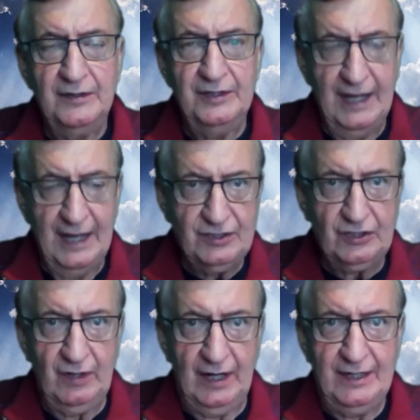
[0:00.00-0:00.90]
the
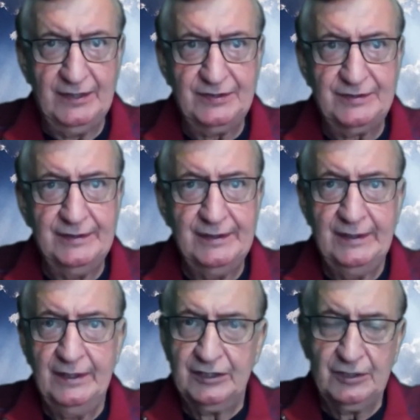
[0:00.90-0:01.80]
Antichrist
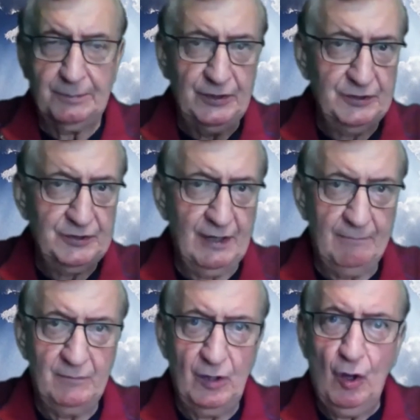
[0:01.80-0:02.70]
to produce
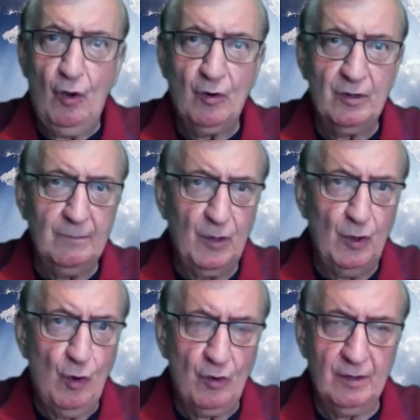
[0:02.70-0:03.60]
some
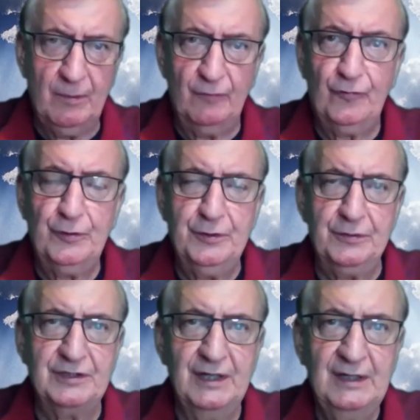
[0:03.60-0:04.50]
horrible, horrible
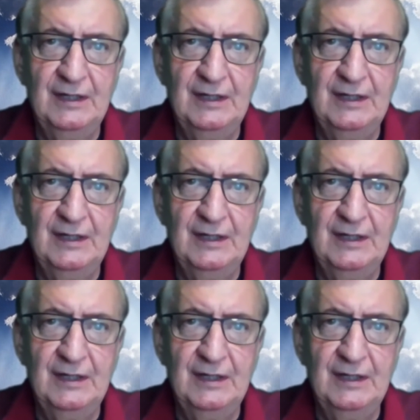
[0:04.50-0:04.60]
fruit